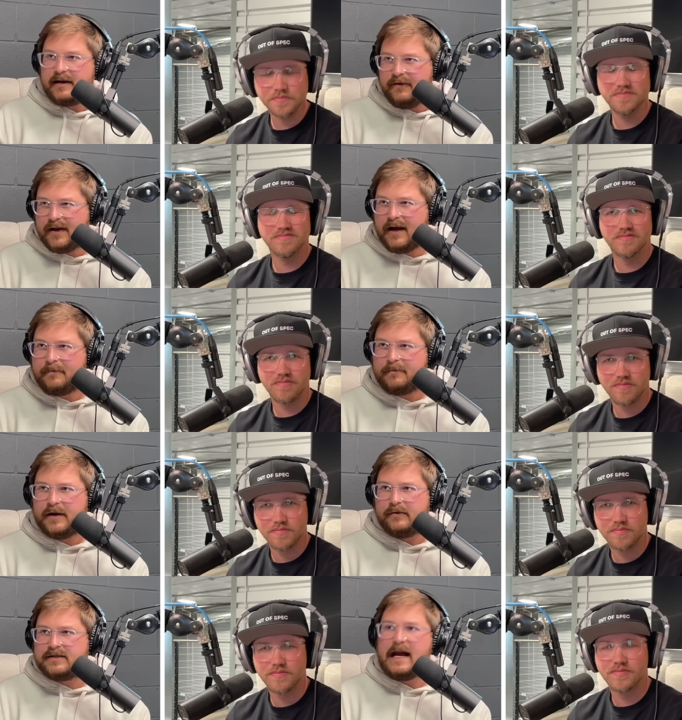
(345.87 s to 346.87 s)
Speaker 1: giving up,
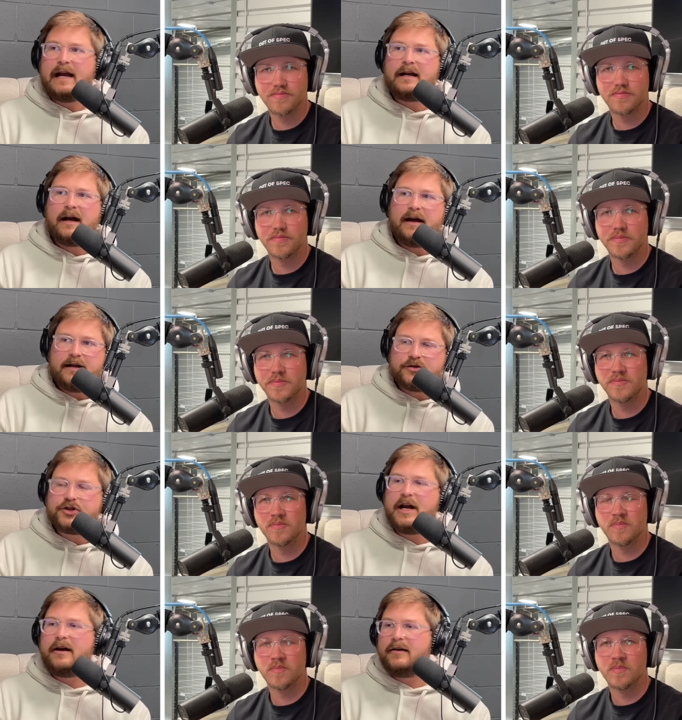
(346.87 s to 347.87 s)
you know, data and
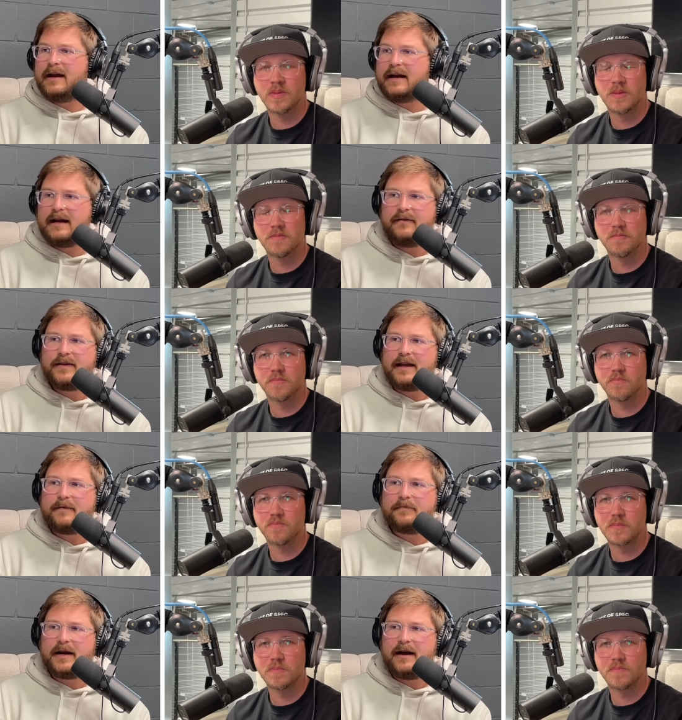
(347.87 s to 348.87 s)
sharing and
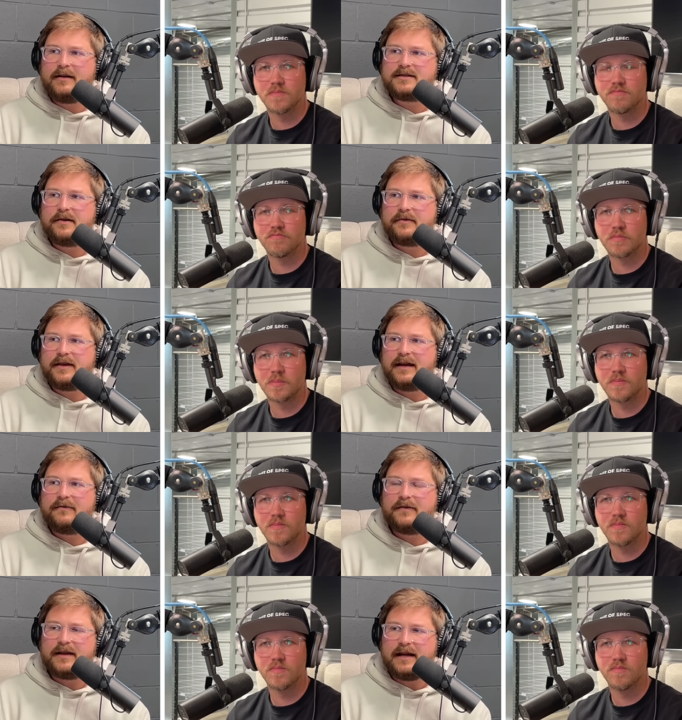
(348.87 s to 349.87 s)
everything. But I also think
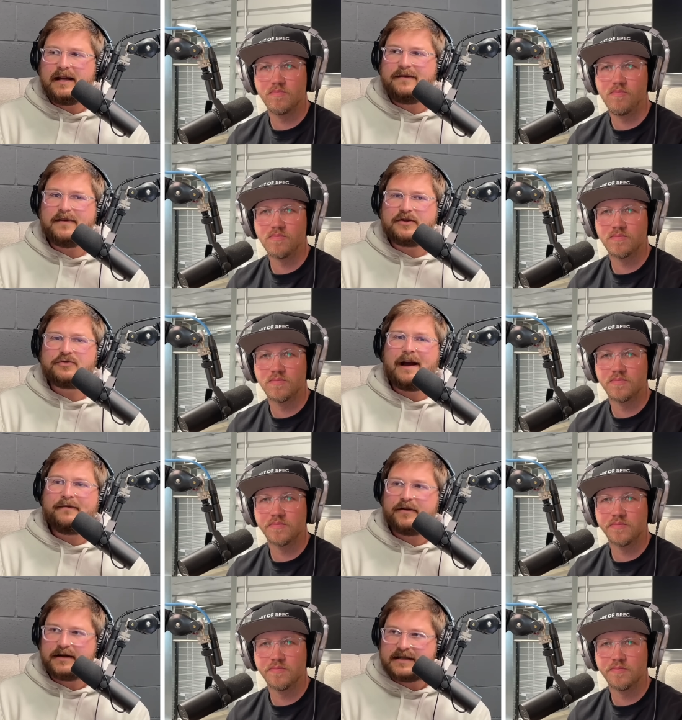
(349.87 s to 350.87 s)
for the E V
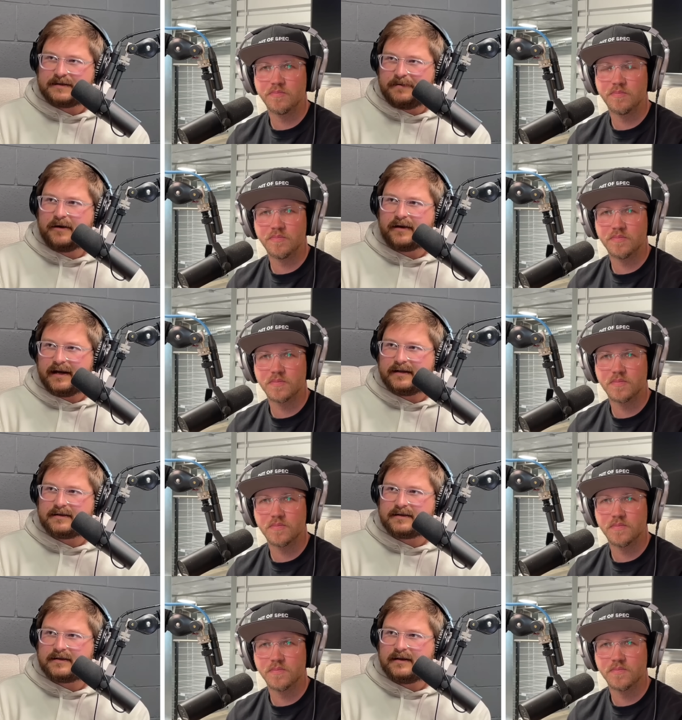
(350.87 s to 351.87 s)
driver
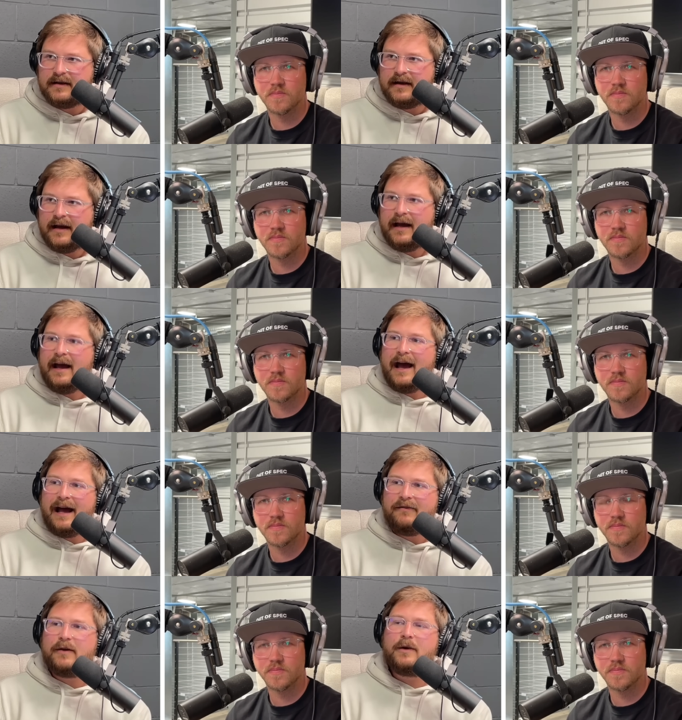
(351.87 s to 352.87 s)
experience,
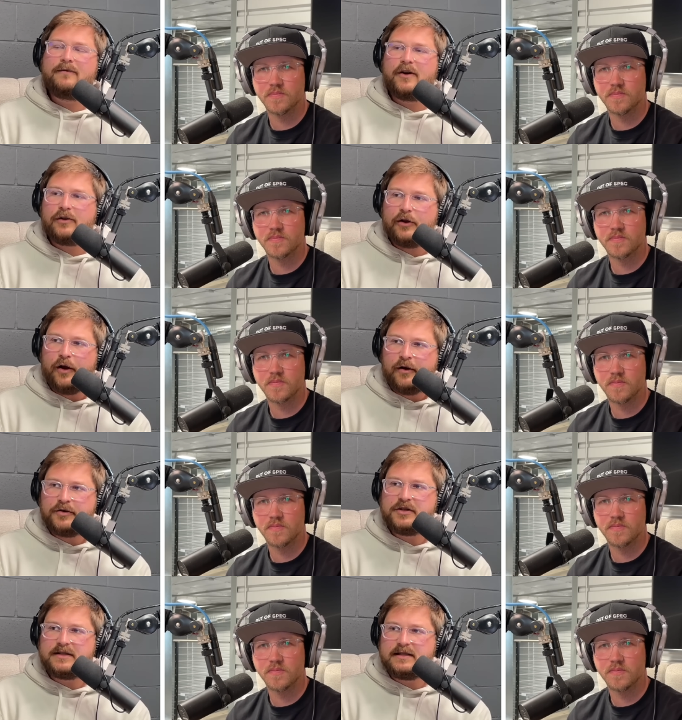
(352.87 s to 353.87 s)
having one of our
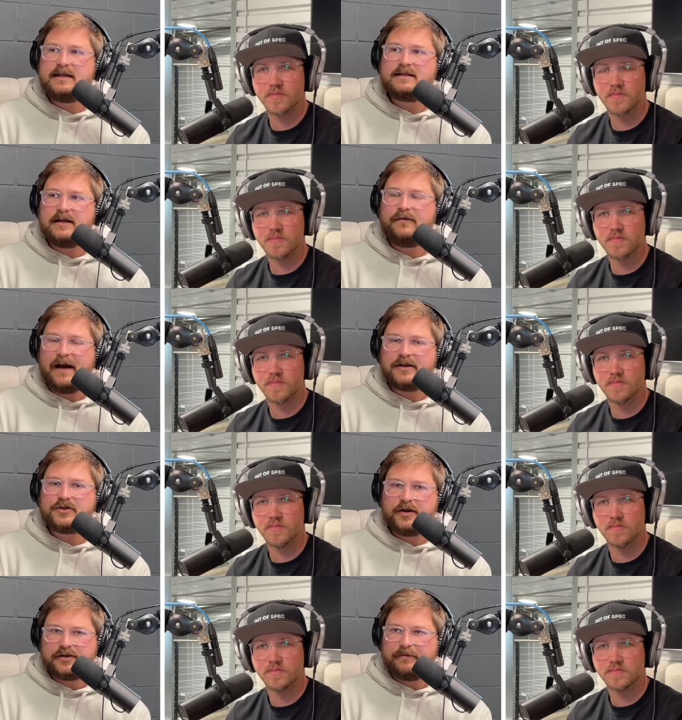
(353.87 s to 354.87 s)
largest D C fast
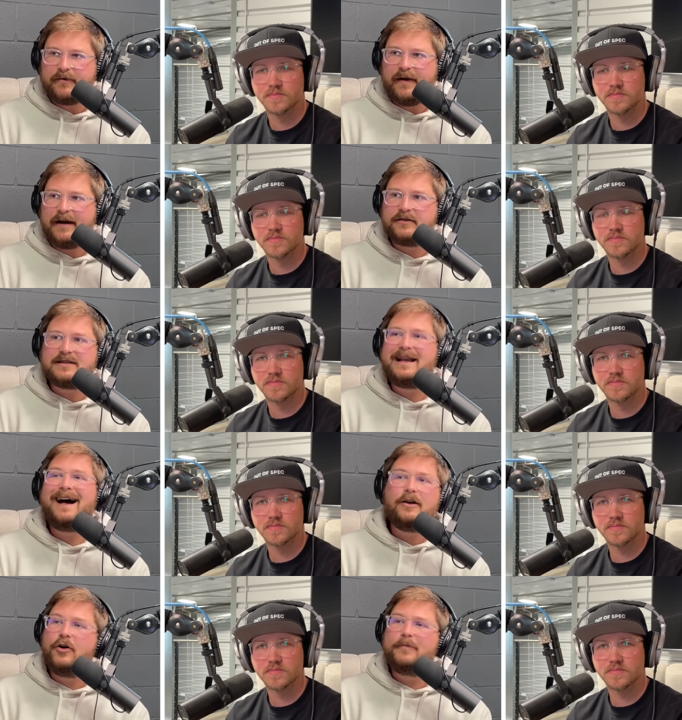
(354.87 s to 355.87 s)
charging providers
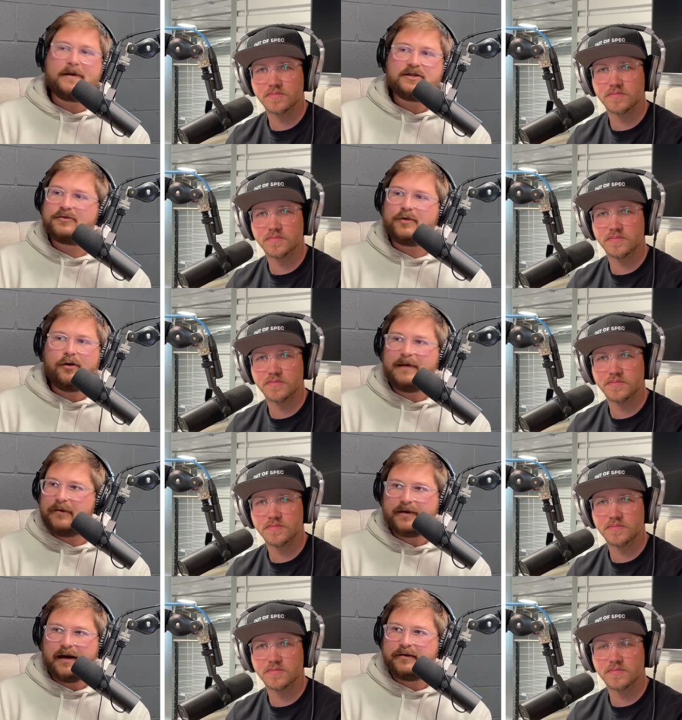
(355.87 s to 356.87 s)
not open to roaming
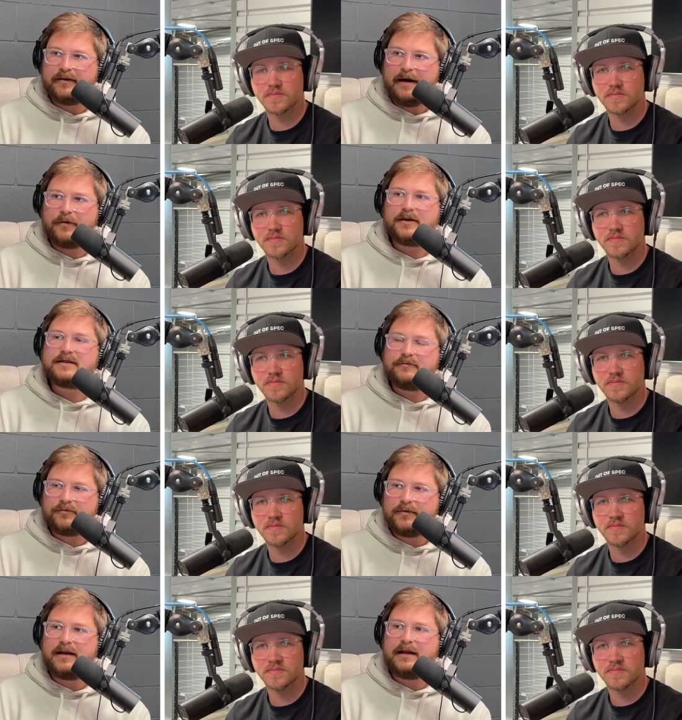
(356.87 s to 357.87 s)
with other networks
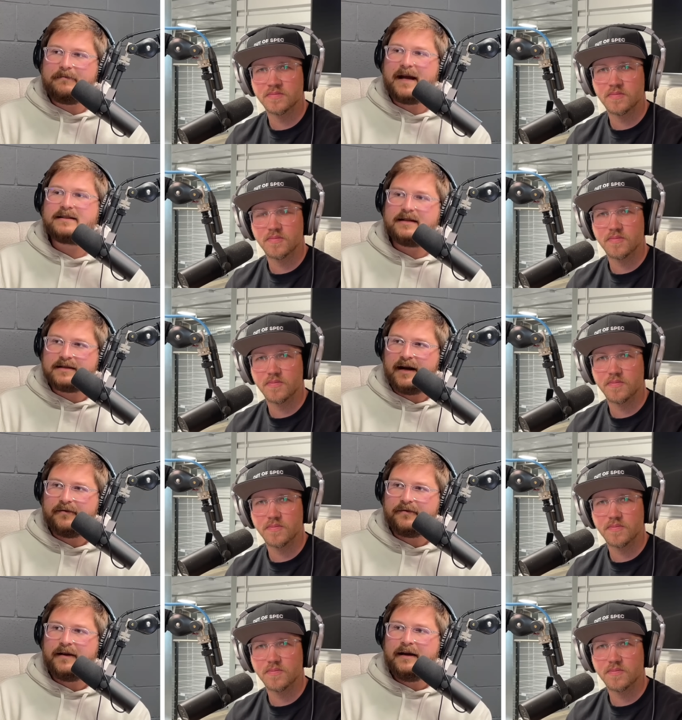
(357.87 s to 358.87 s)
really makes it tough.